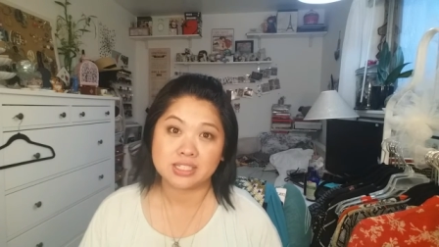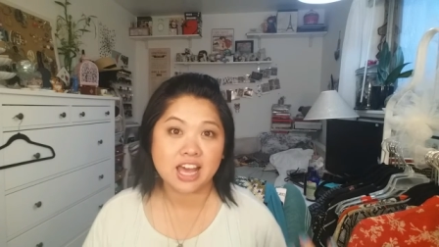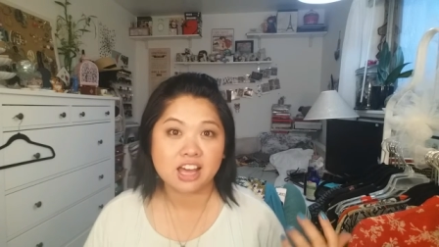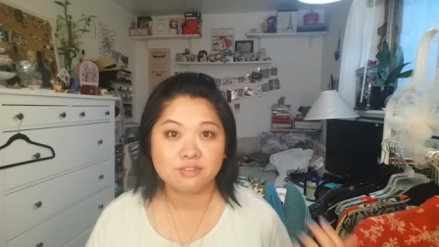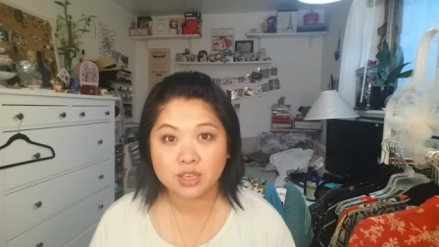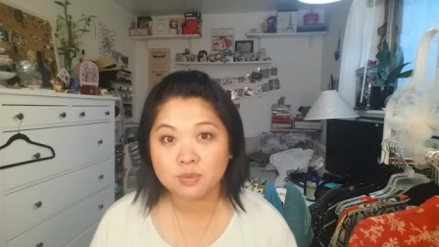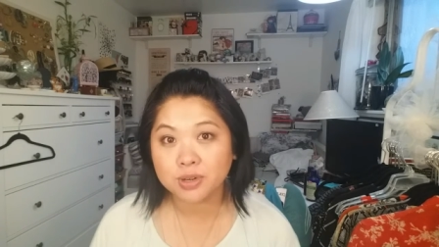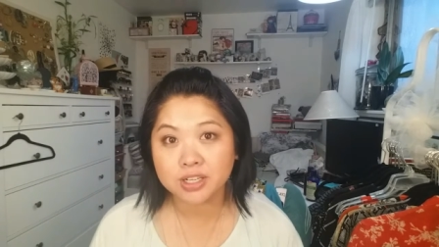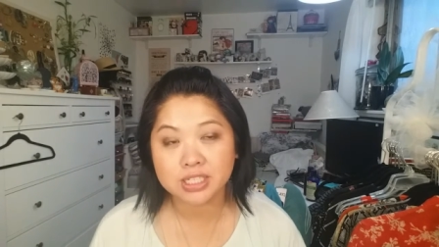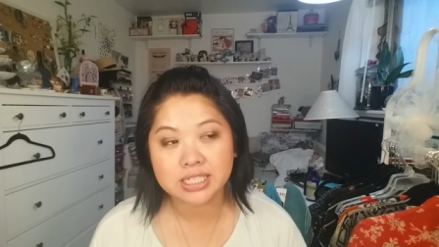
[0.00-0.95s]
I have big
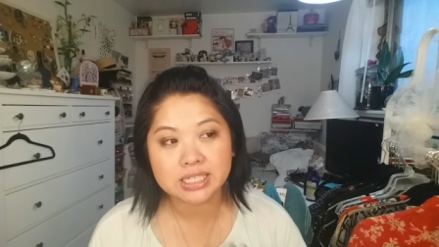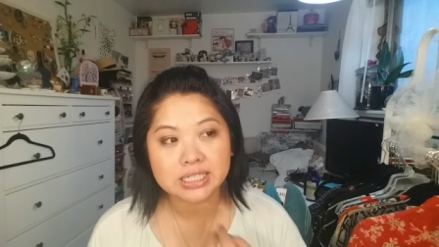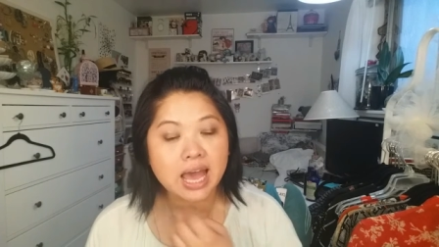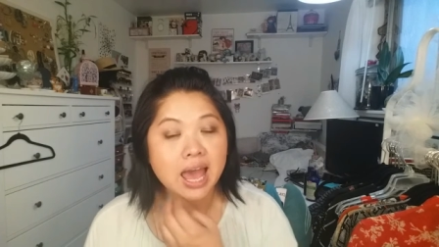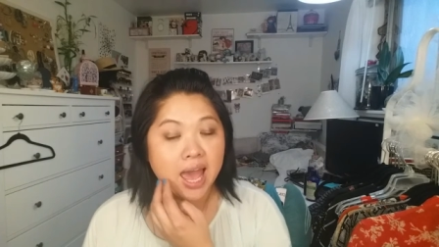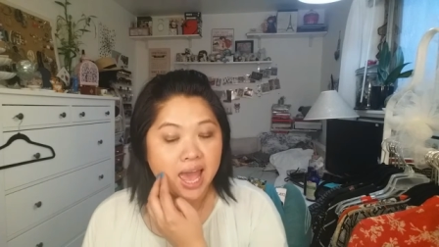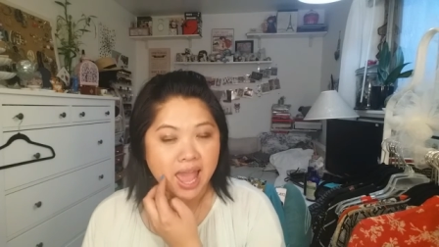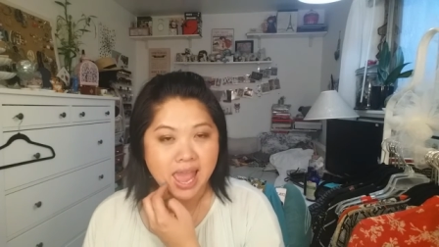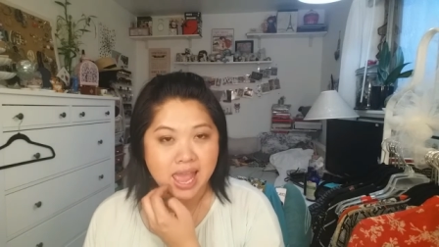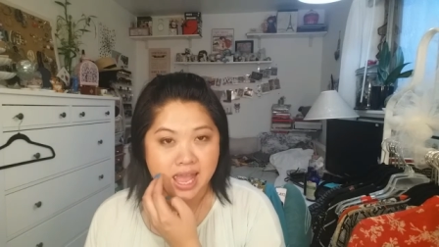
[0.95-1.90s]
purses
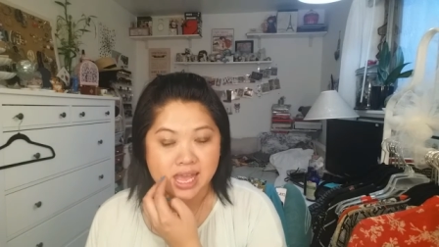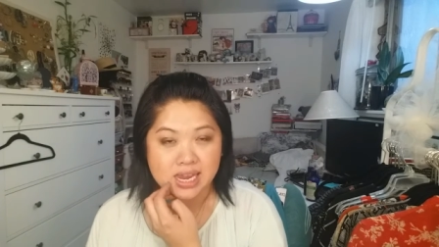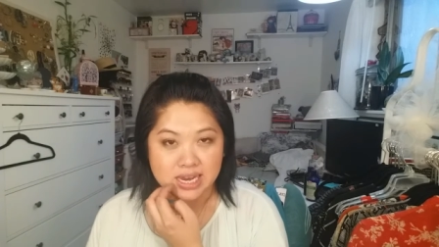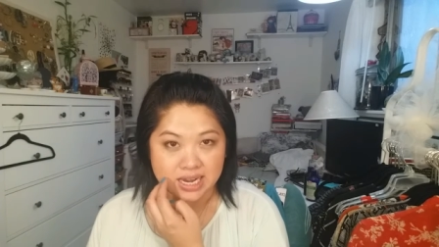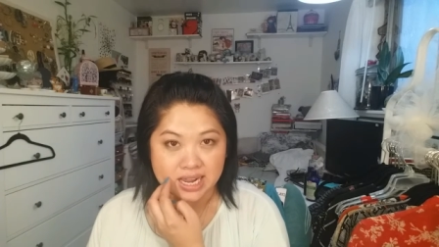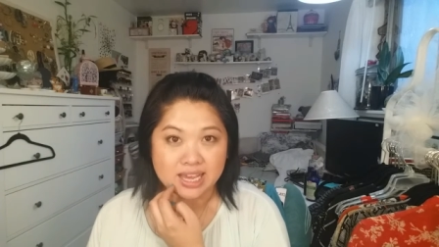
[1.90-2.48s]
and